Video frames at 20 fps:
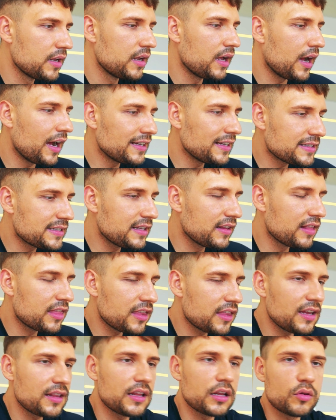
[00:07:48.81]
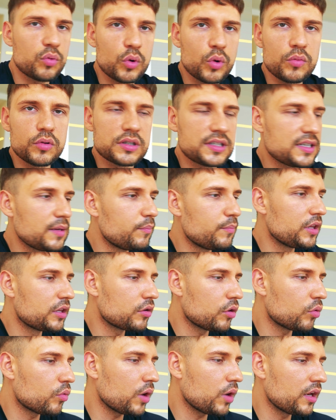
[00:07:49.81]
I still think that we will see
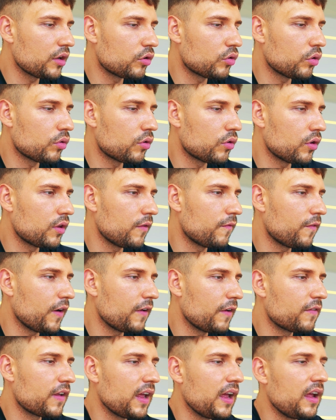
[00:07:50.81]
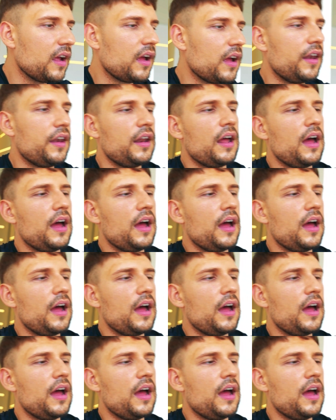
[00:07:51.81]
Bitcoin running to 35k, and